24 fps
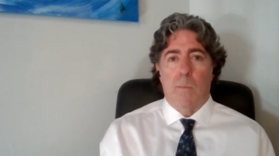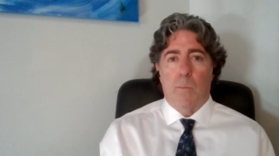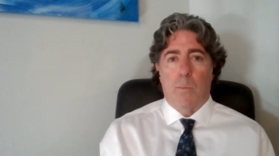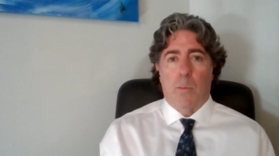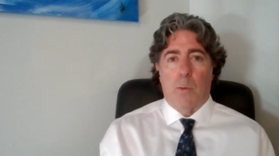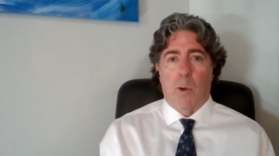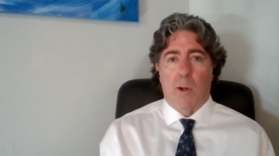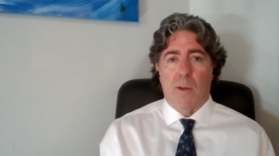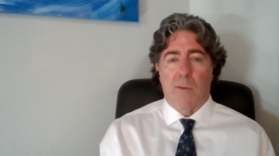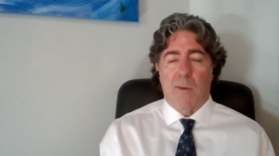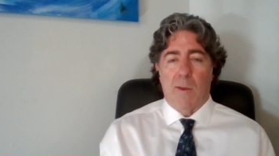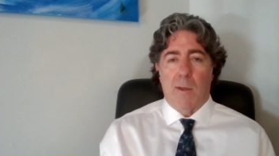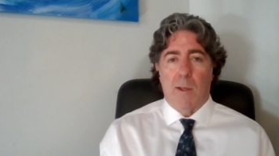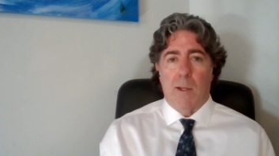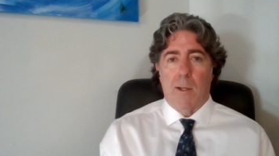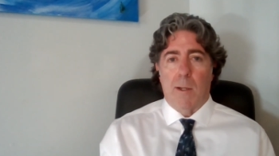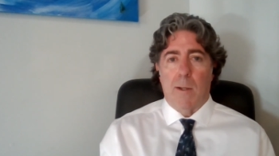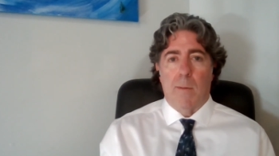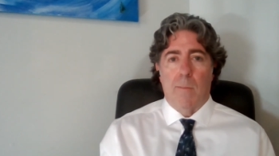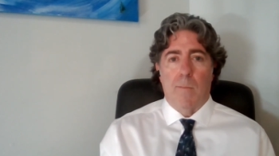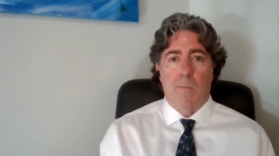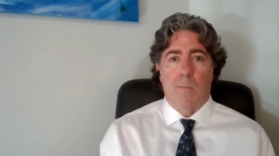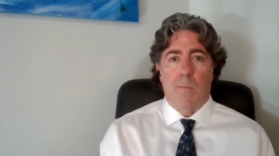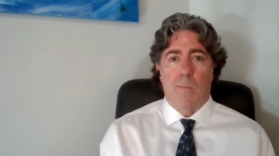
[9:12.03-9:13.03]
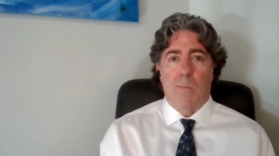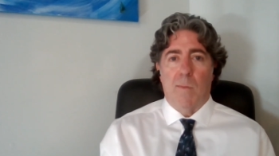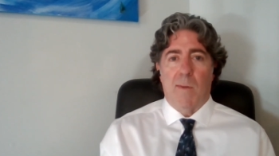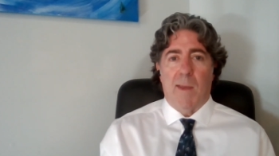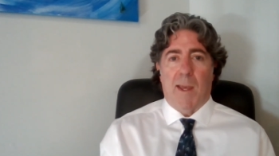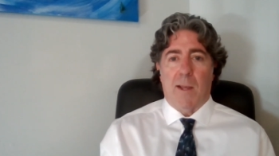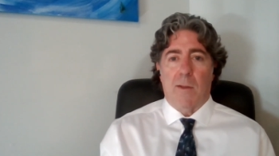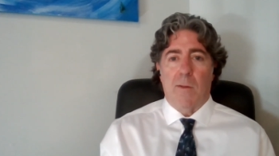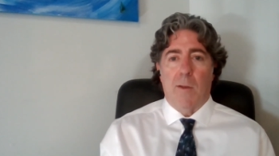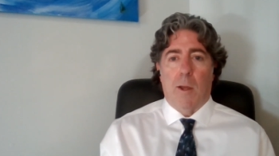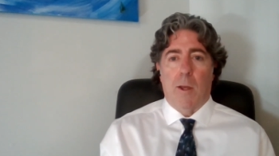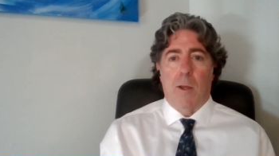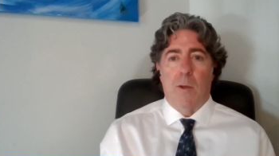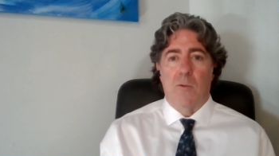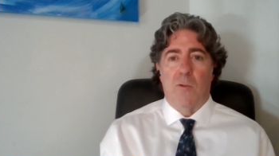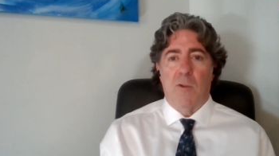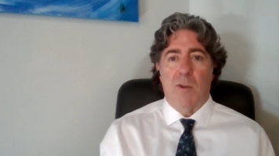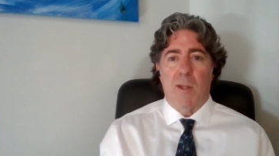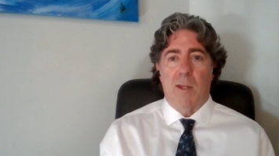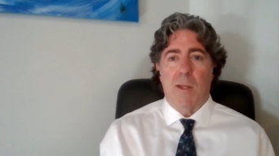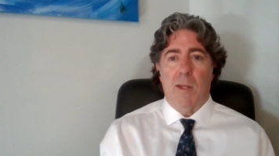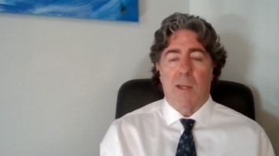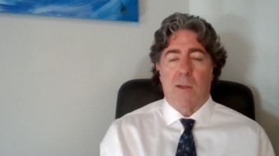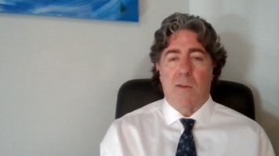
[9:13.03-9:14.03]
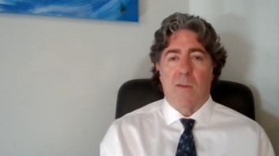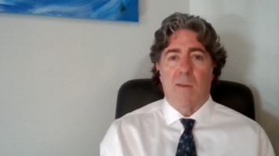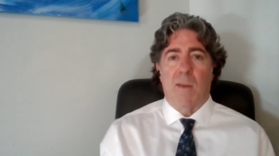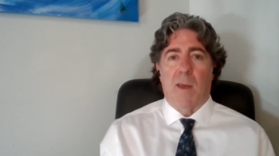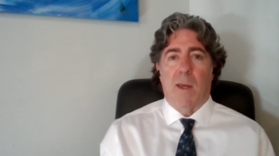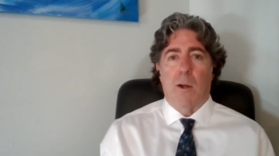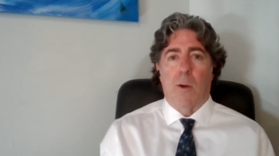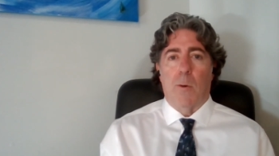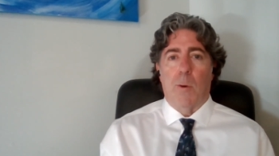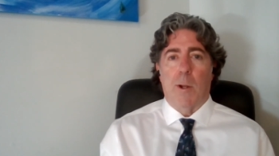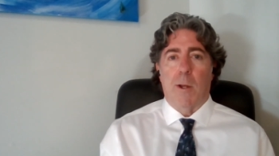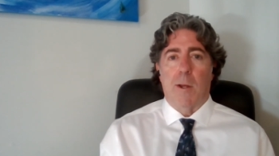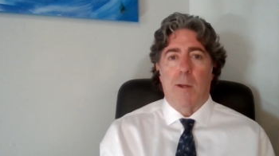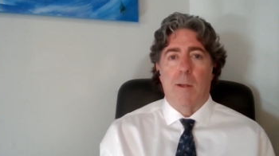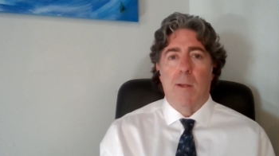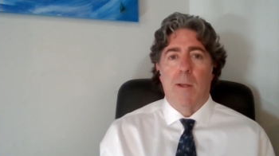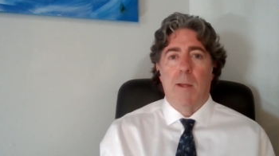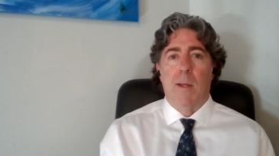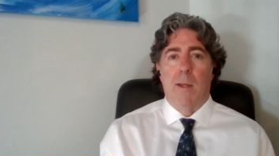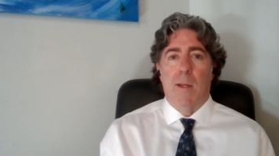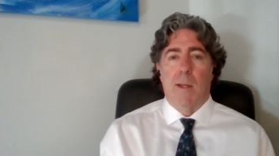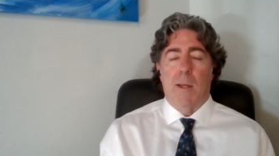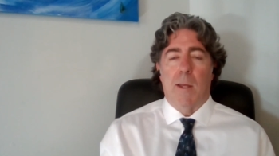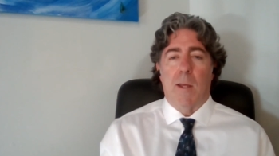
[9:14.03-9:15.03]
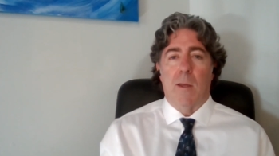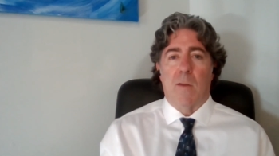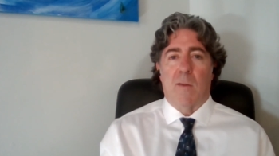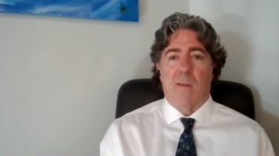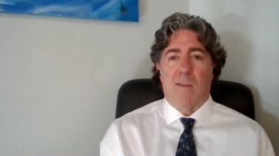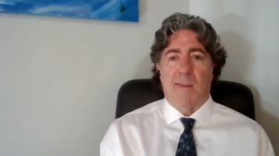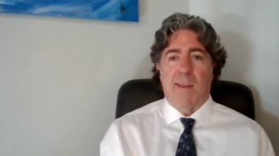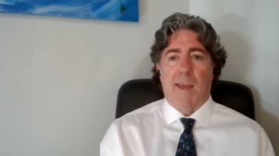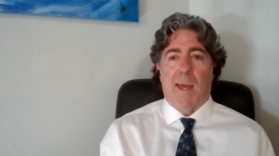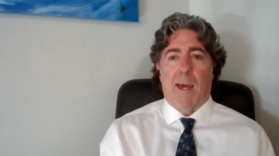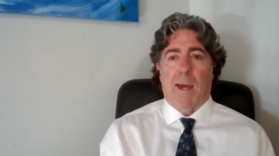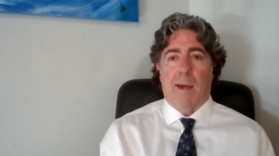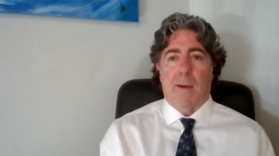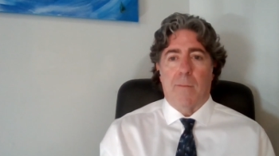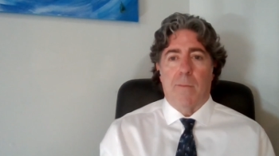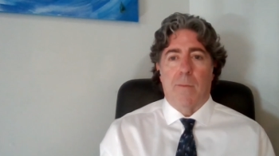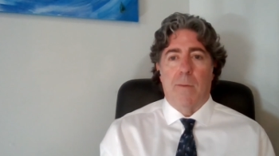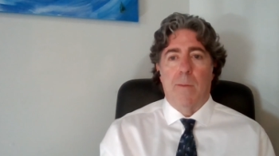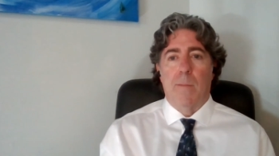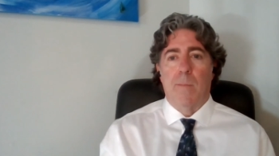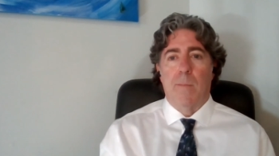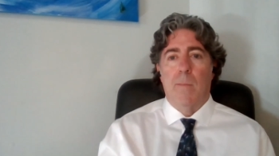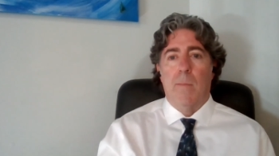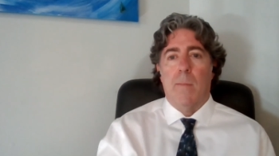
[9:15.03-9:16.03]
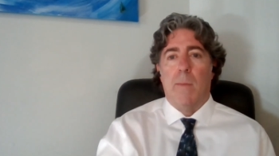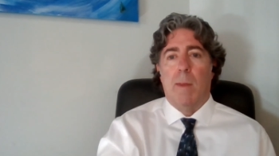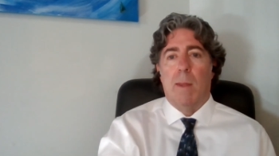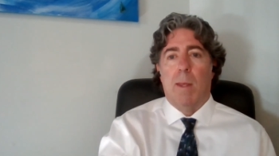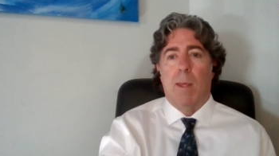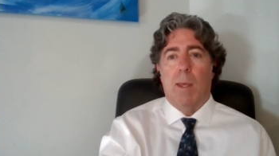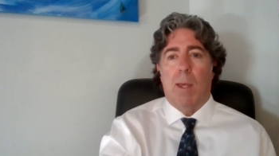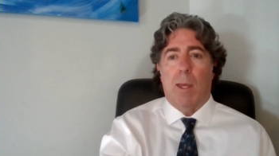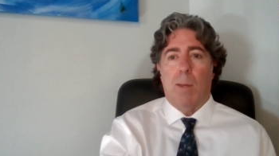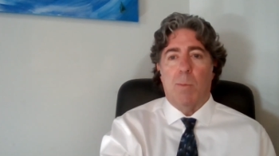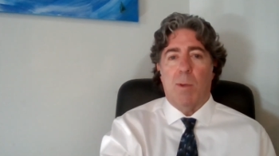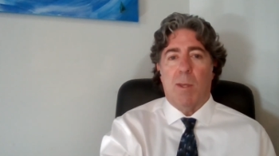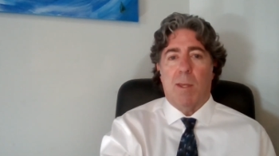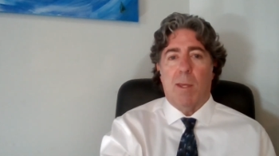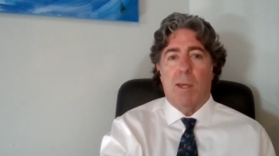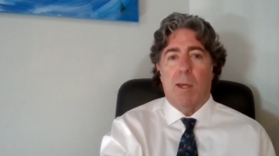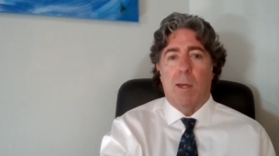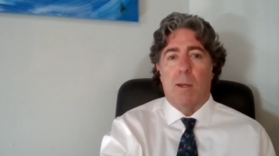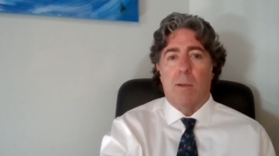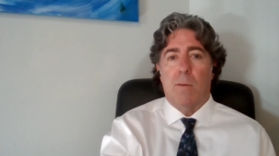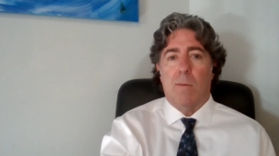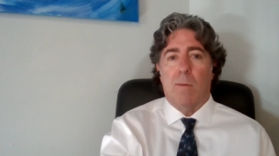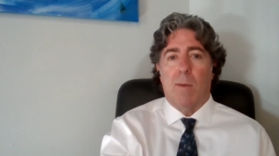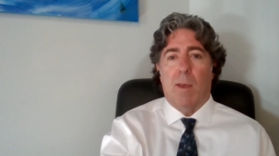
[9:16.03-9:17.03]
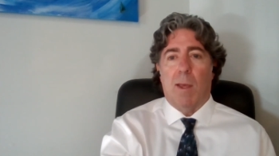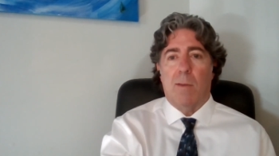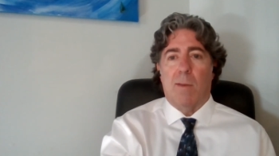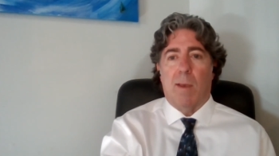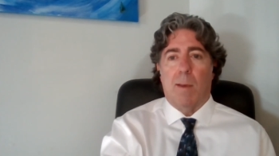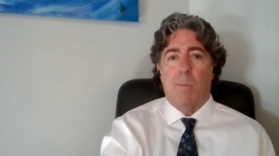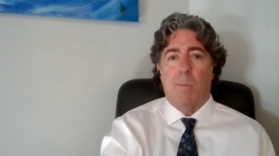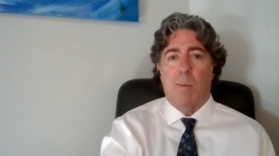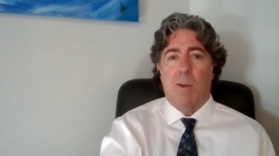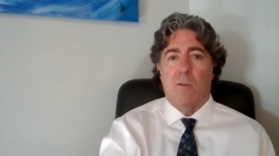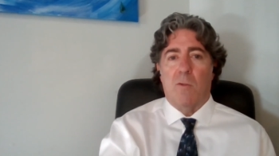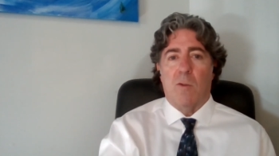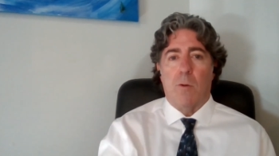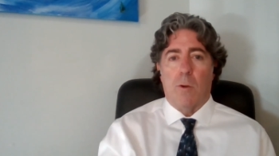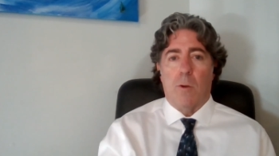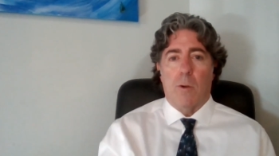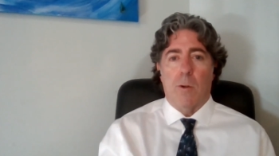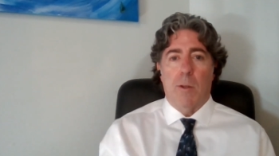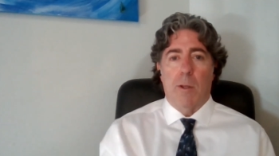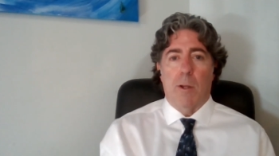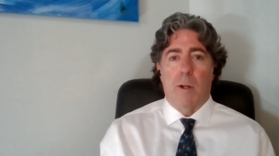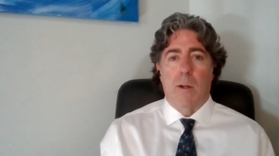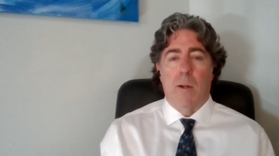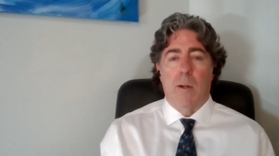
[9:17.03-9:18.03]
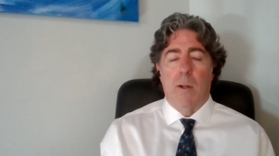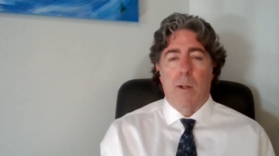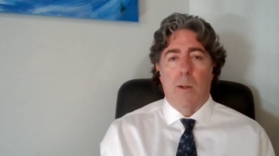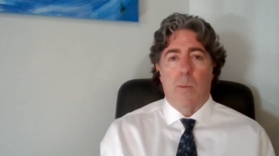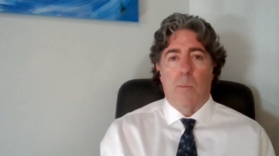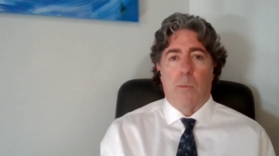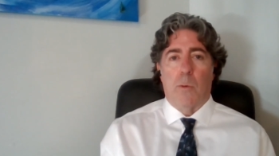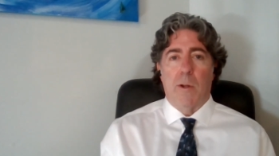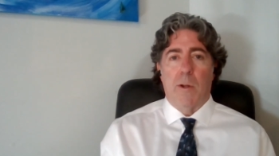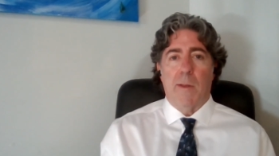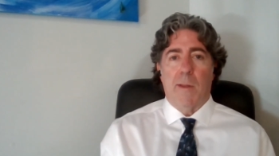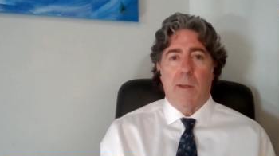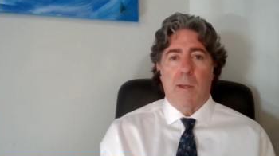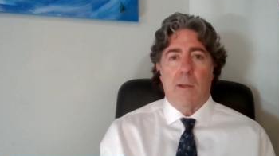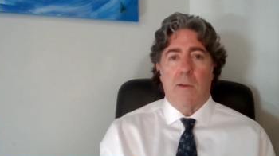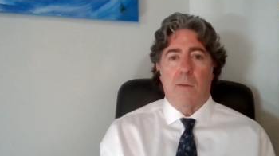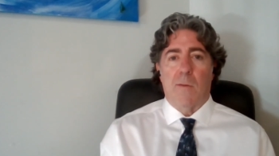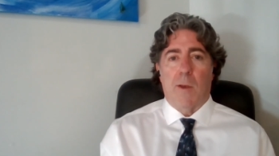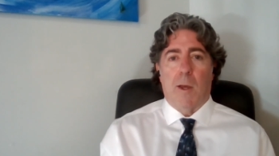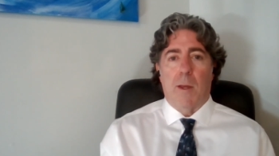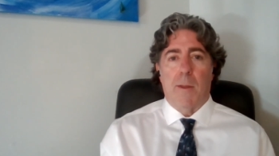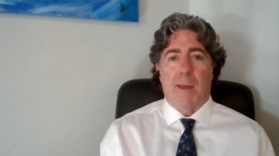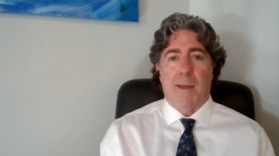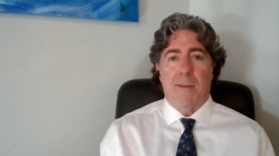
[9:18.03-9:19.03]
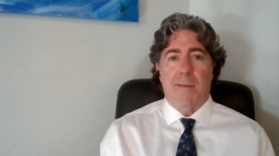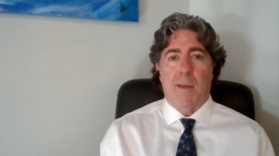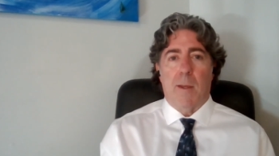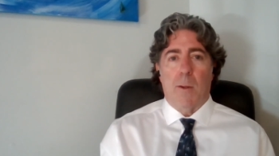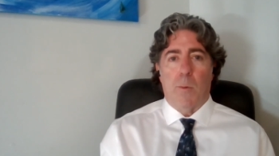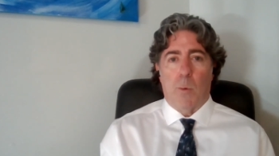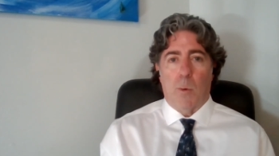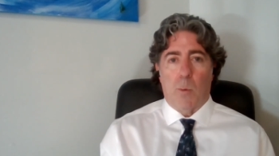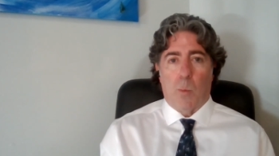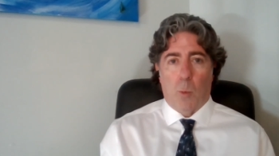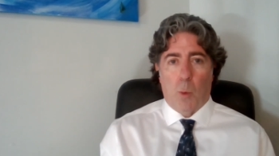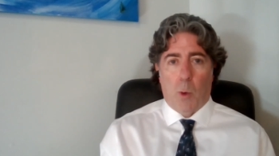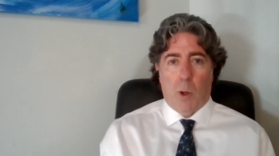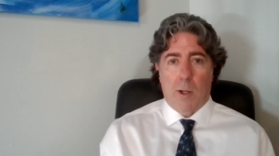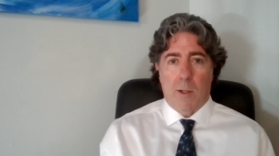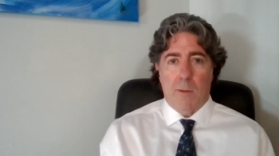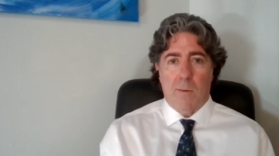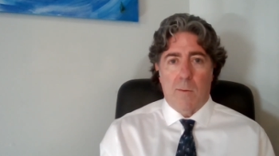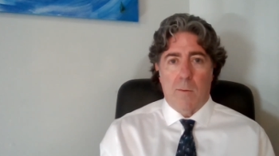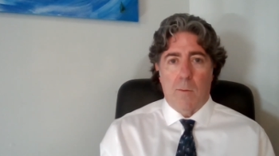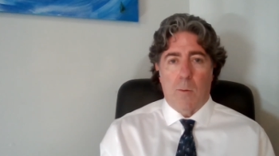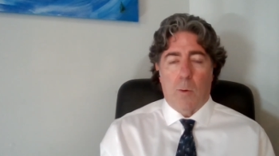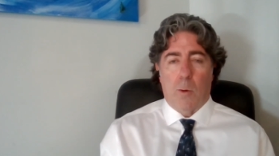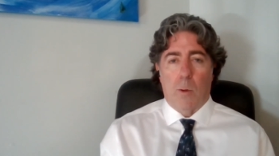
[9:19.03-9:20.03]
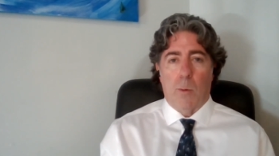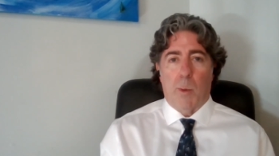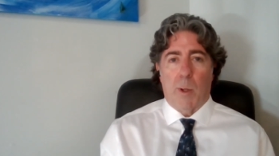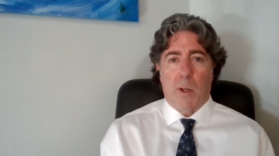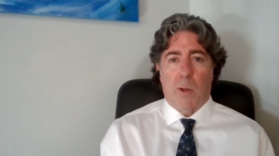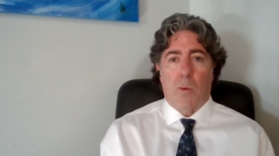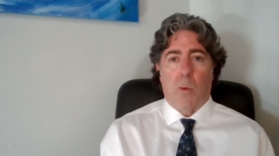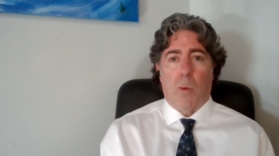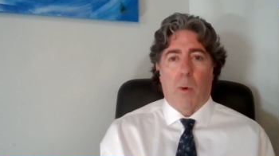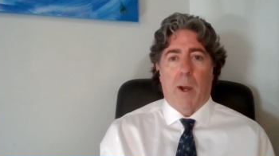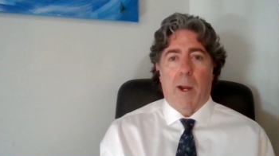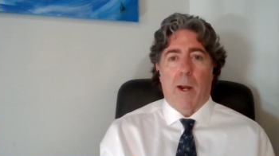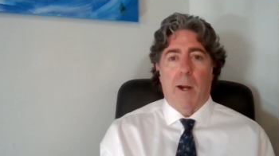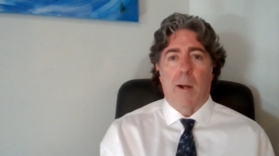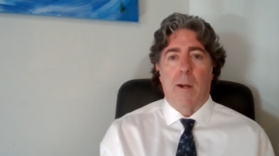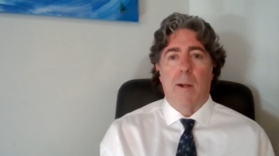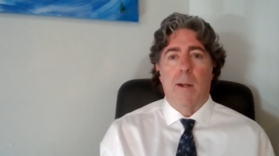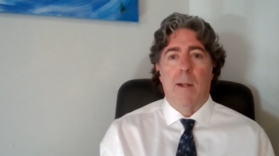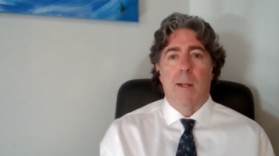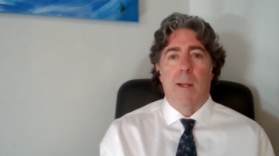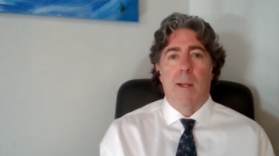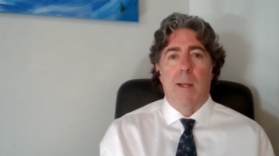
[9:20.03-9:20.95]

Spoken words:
prison, technology, etc., is staff. And because, as I mentioned earlier, breathing is all that they want or require,